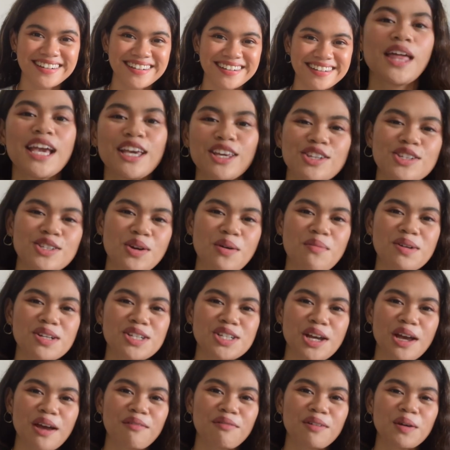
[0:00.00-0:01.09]
Thank you so much
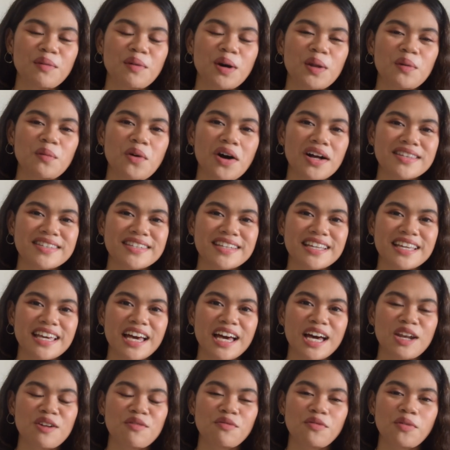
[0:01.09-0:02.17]
everyone once
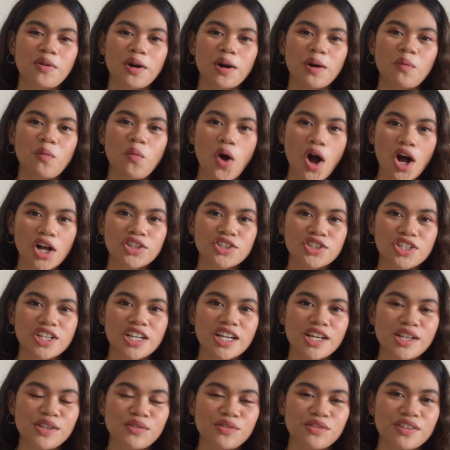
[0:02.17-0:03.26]
again for
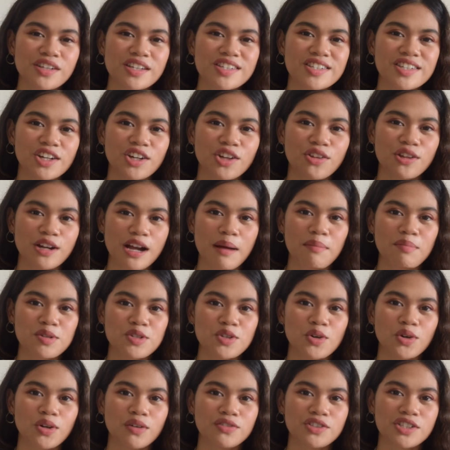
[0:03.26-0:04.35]
watching this another
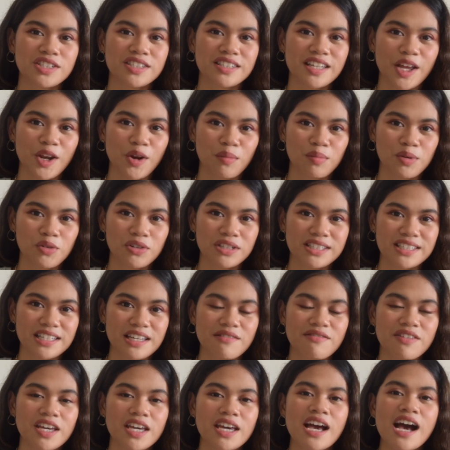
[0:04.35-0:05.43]
episode of Shiseido Beauty
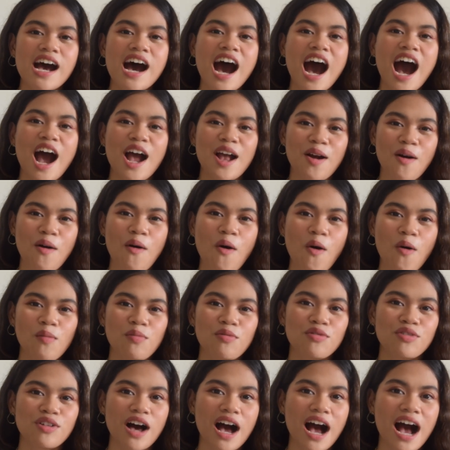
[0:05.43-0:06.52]
TV. I
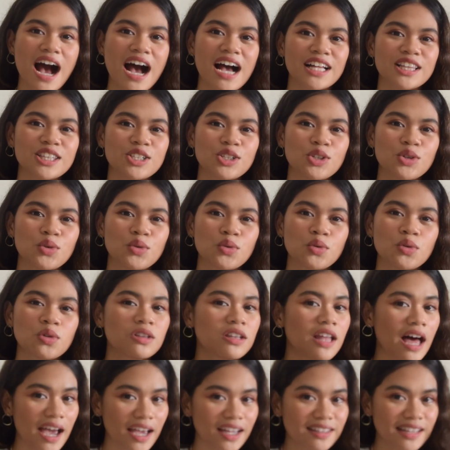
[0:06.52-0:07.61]
hope that you
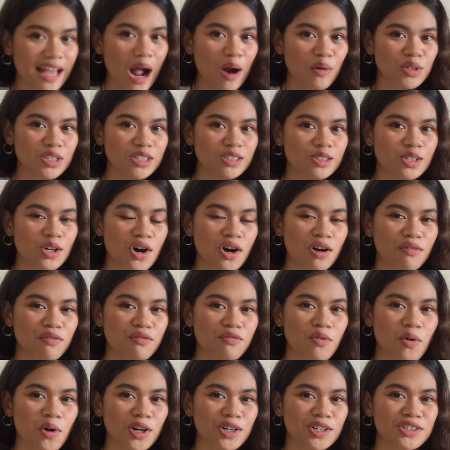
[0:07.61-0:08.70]
liked our look
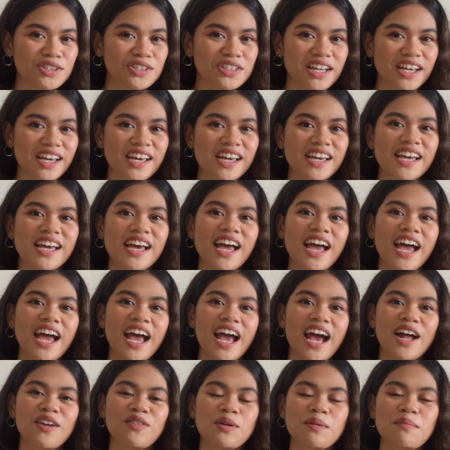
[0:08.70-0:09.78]
for today
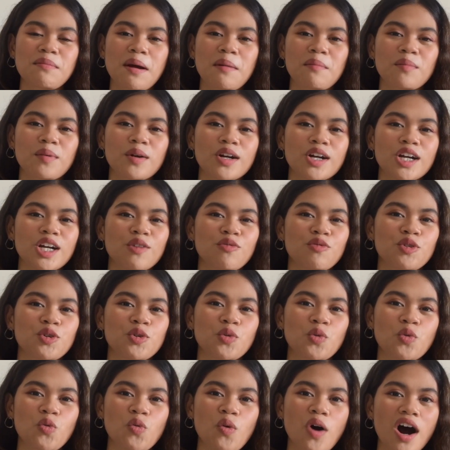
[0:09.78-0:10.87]
and remember if
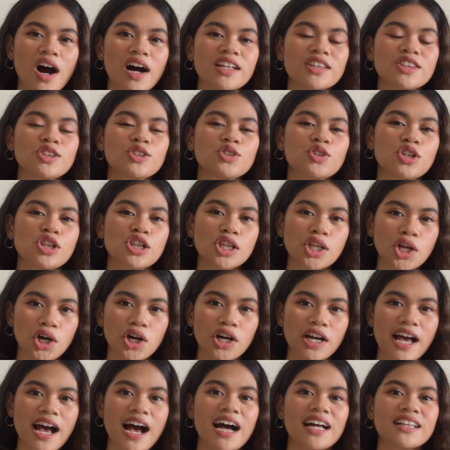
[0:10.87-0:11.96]
you want to
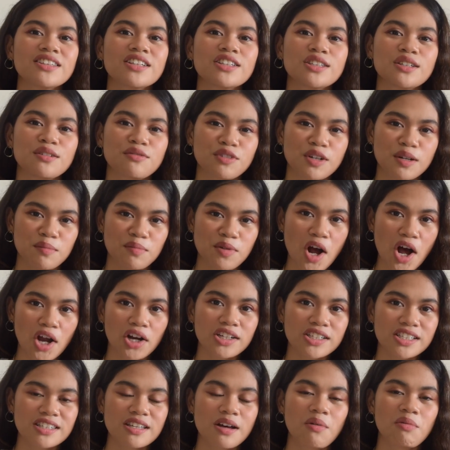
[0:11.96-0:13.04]
look at the different
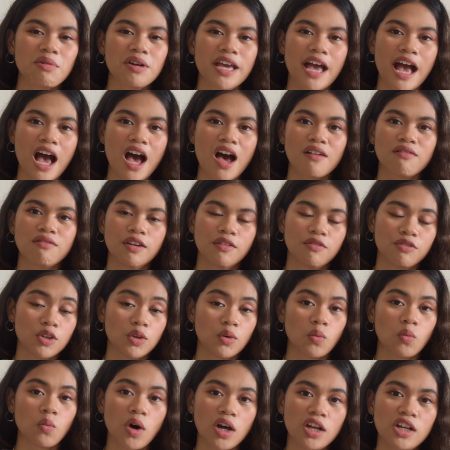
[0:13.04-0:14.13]
products that we have, if
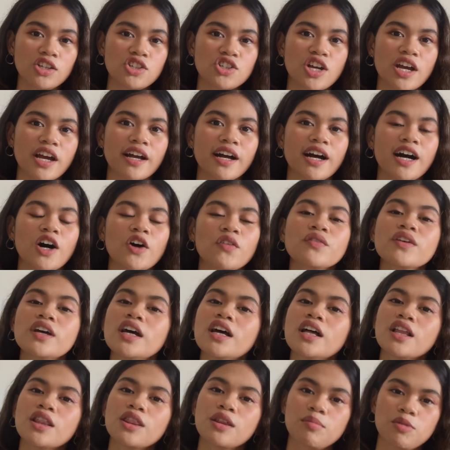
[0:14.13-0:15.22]
you want to check out
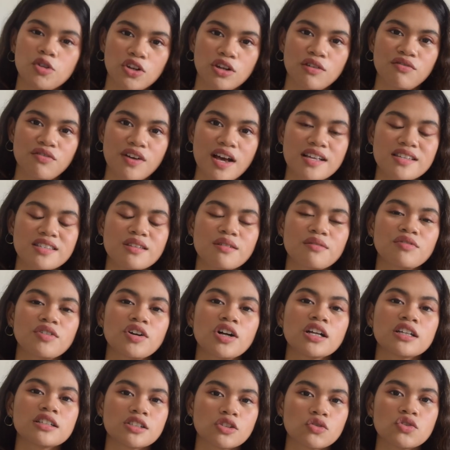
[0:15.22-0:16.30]
the Beauty
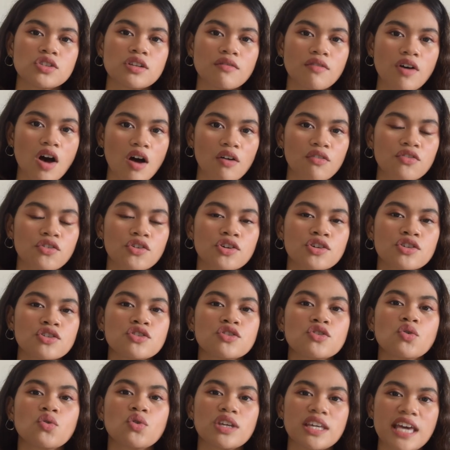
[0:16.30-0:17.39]
Festival exclusive
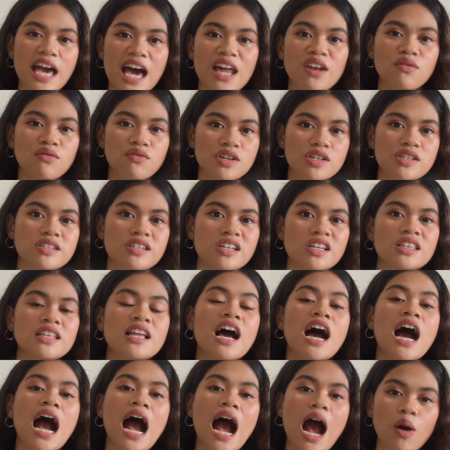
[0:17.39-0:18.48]
offers, you can visit
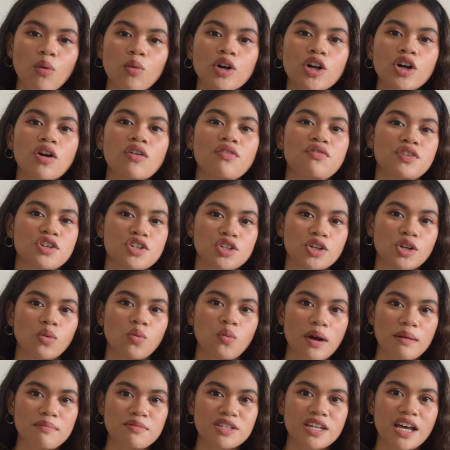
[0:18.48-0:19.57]
our official
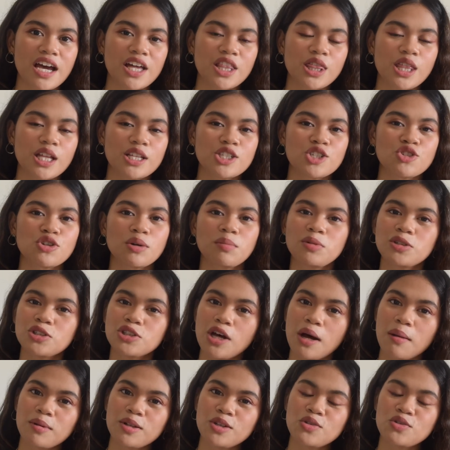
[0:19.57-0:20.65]
website that's
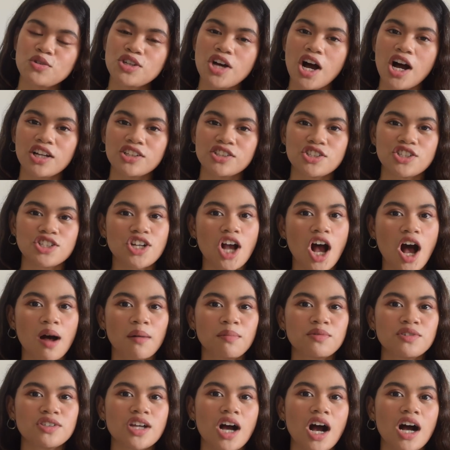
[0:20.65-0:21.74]

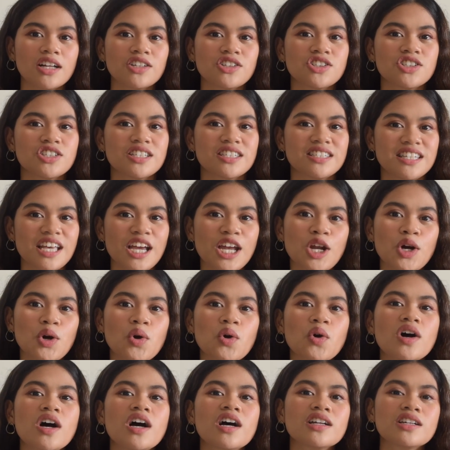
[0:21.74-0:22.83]

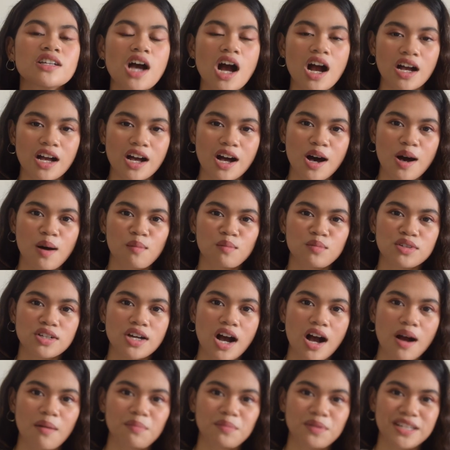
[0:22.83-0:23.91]

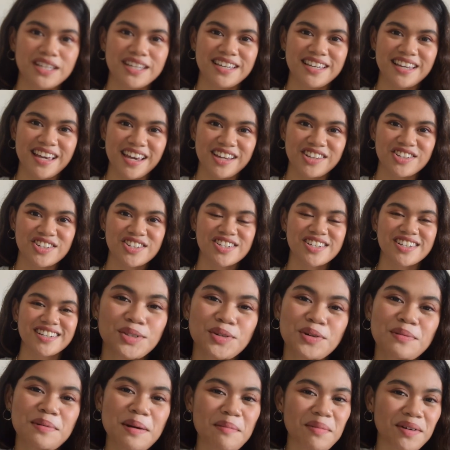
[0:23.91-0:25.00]
www.shop.shiseido.com.ph.
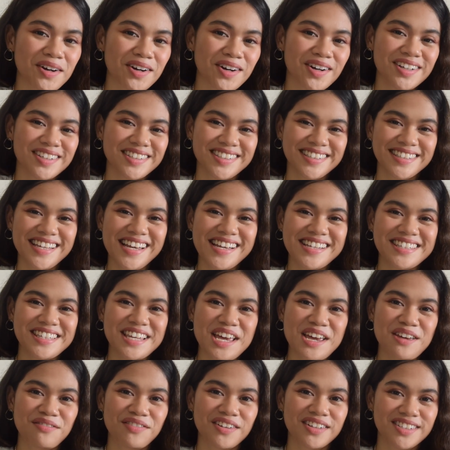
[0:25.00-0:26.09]
So remember, stay
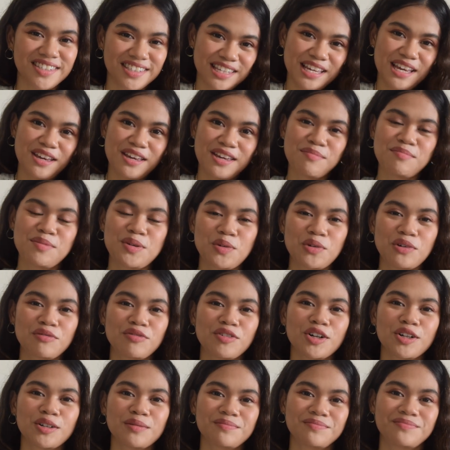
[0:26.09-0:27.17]
safe and stay
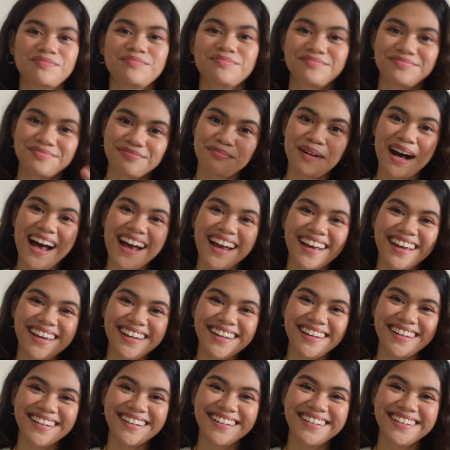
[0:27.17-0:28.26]
beautiful. Bye!